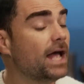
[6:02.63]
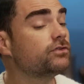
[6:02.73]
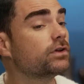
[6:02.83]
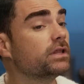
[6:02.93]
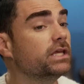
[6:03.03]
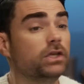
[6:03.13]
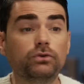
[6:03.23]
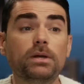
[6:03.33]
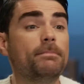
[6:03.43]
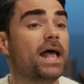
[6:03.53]
magically
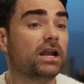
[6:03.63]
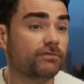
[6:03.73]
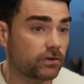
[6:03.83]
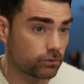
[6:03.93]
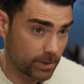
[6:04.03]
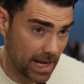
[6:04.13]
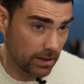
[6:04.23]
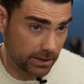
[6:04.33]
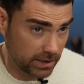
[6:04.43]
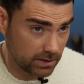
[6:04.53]
you can manifest
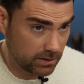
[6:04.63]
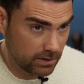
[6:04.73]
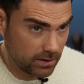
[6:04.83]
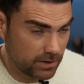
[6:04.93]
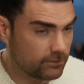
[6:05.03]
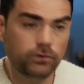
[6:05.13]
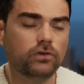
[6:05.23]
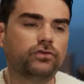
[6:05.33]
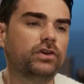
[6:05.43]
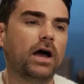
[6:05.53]
reality that if you
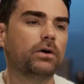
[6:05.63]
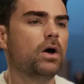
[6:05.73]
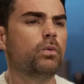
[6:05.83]
just shout,